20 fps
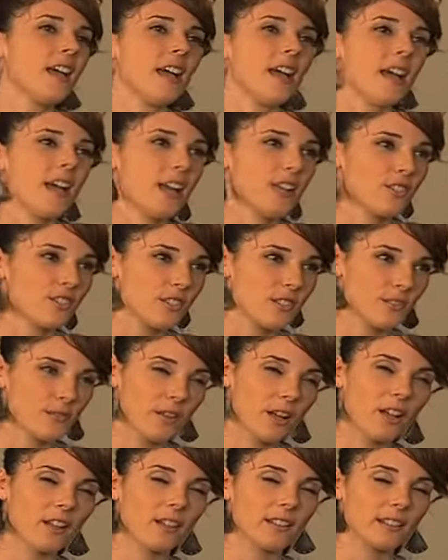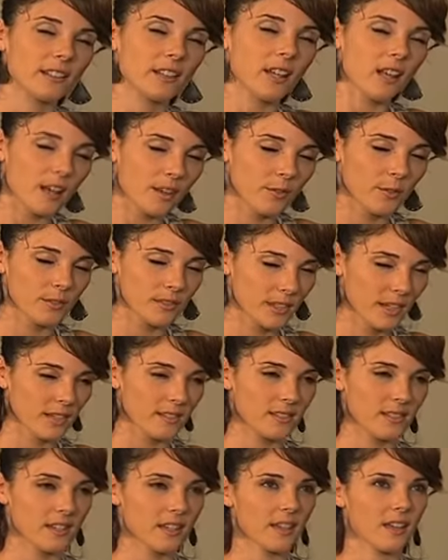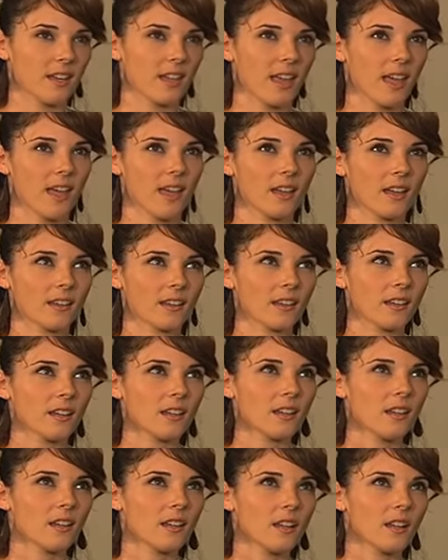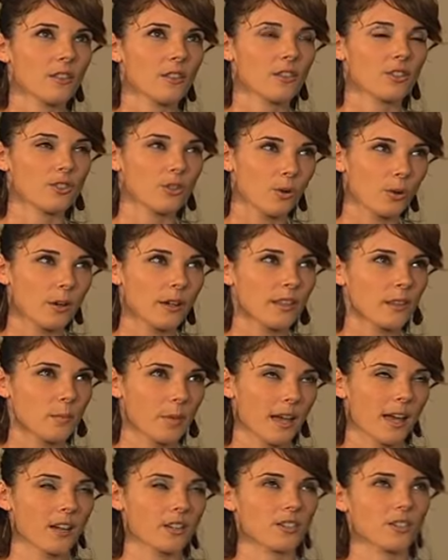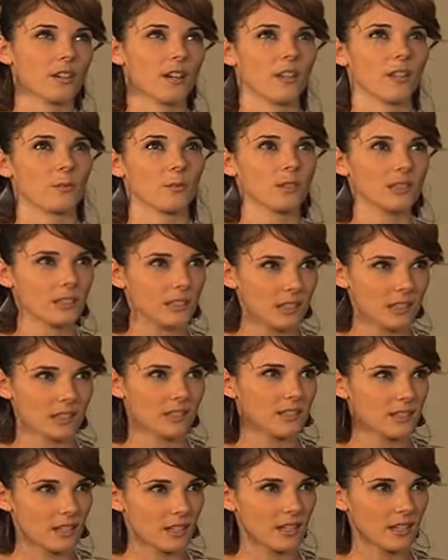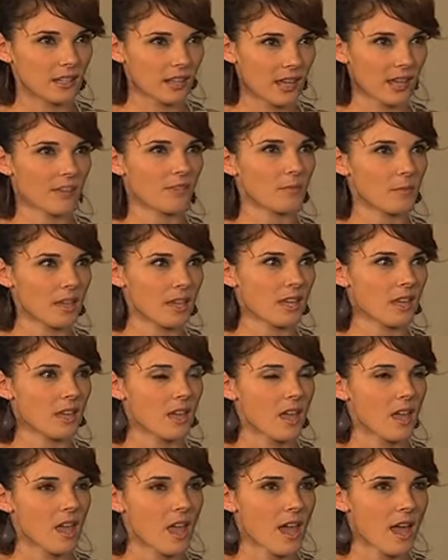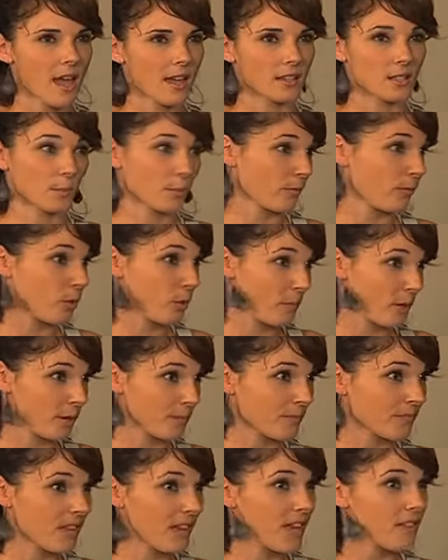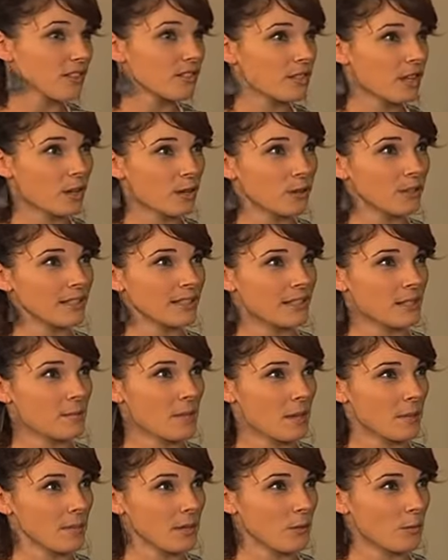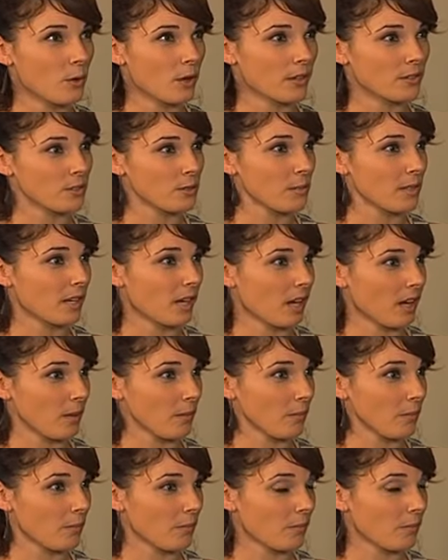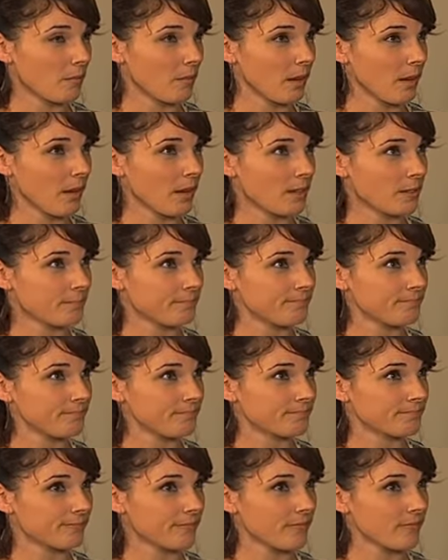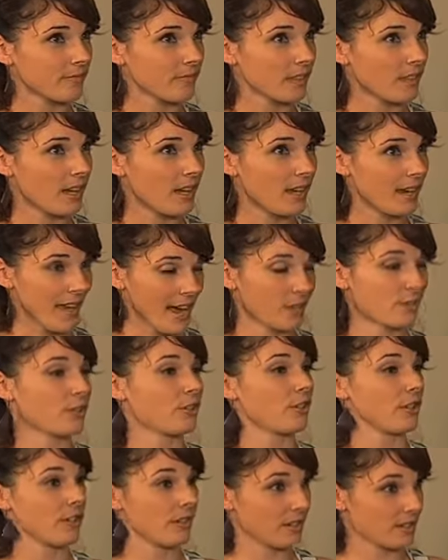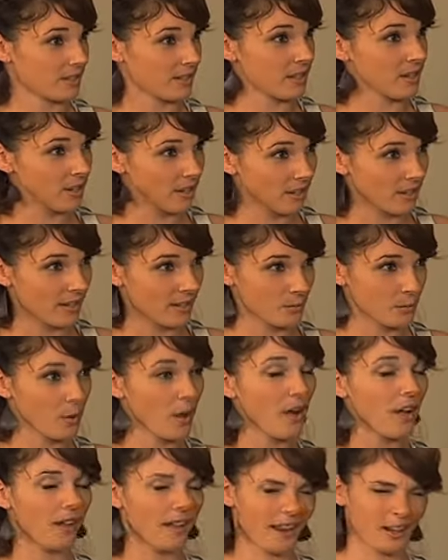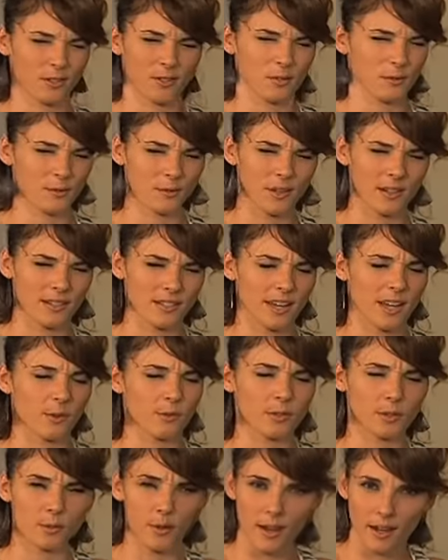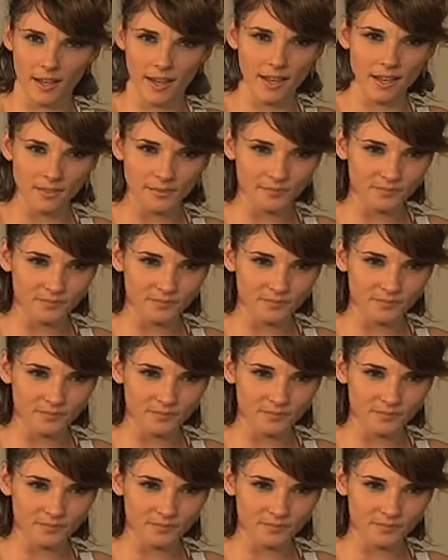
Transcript: and just fell in love with dancing and the joy and the passion and the release that it gave me as a performer. Not only did it make me want to become an actor and a singer as well. Actually, it was crazy. I was a Rockette